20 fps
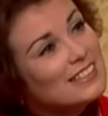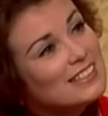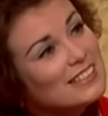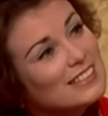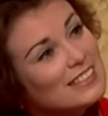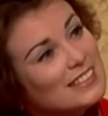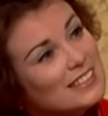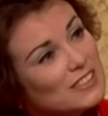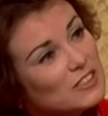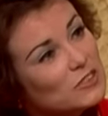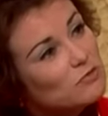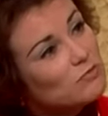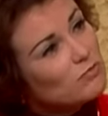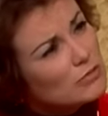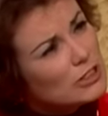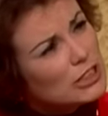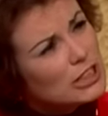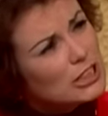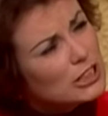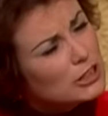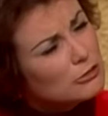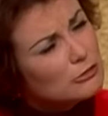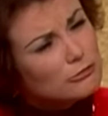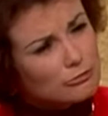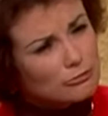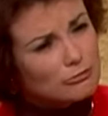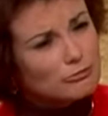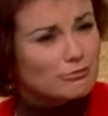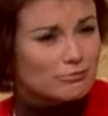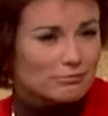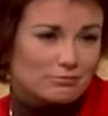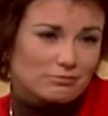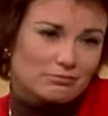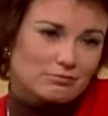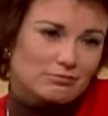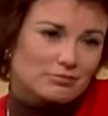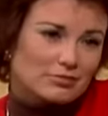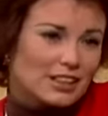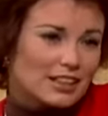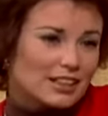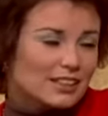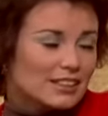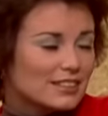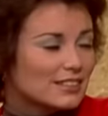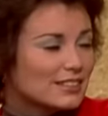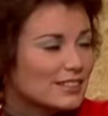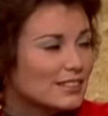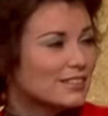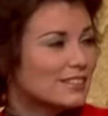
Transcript: Yeah, I guess she would have a maid if it's a fancy